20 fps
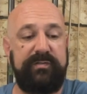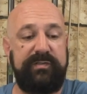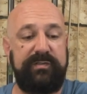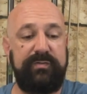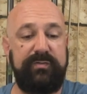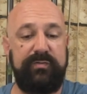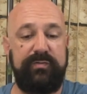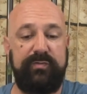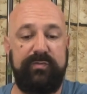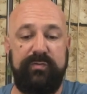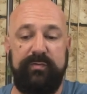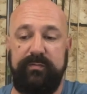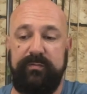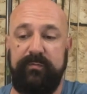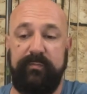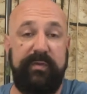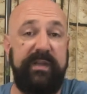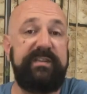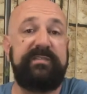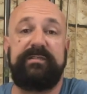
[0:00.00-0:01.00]
to
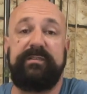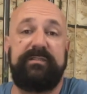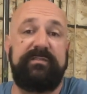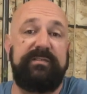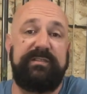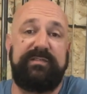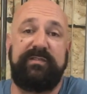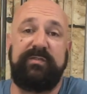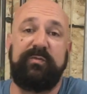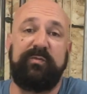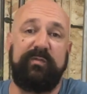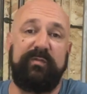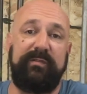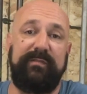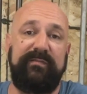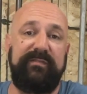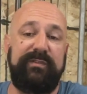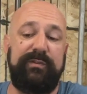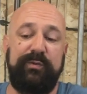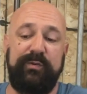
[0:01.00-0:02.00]
basically do a
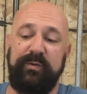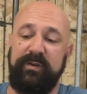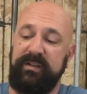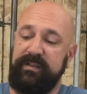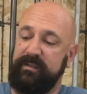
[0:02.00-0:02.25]
review.